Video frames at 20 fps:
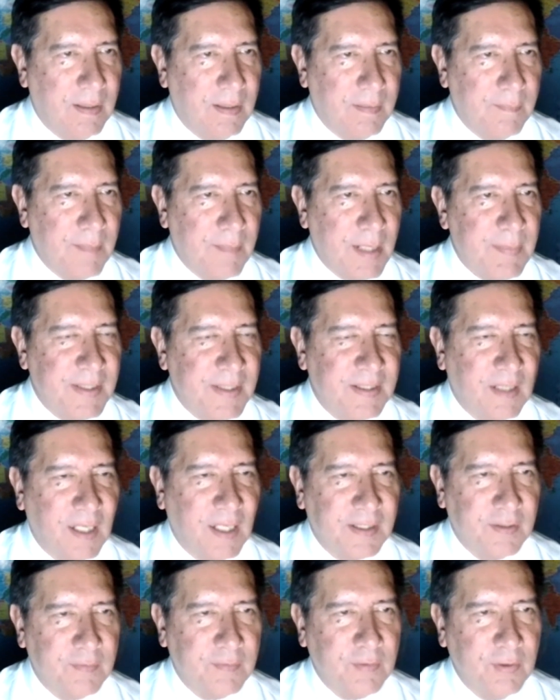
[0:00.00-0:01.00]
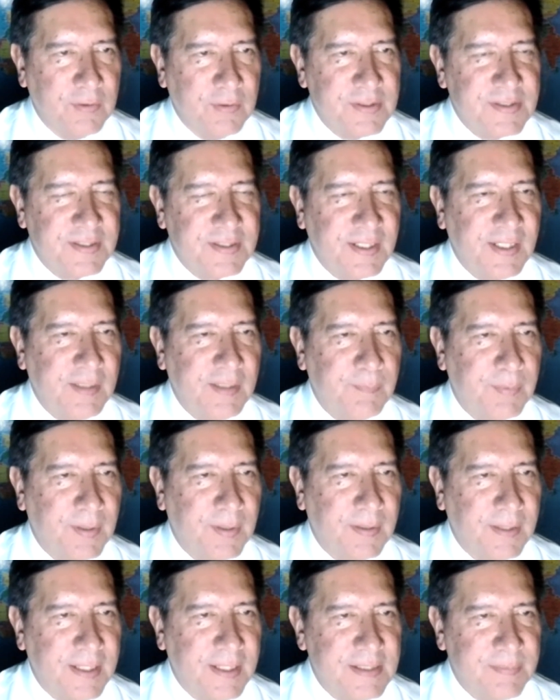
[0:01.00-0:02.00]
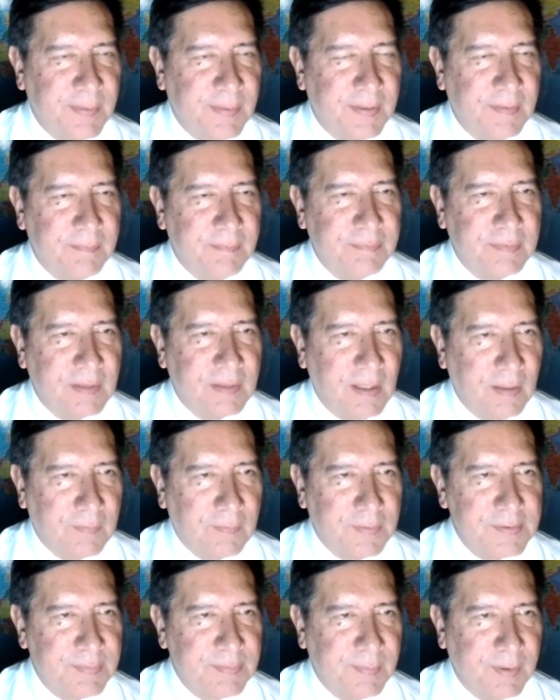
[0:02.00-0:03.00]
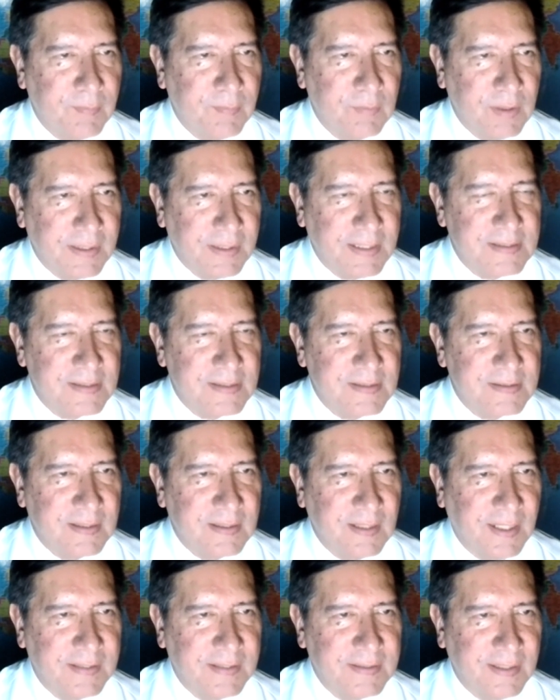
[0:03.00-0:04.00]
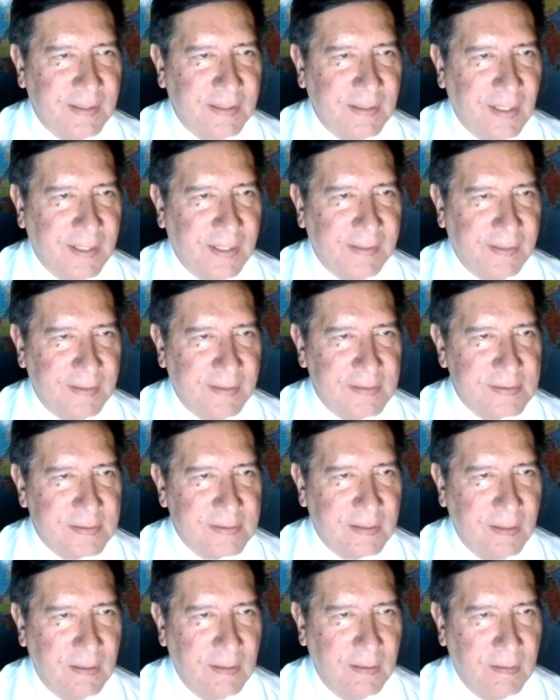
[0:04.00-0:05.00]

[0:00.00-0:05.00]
maybe not in your seat, but he's been a congressman really since the 1990s,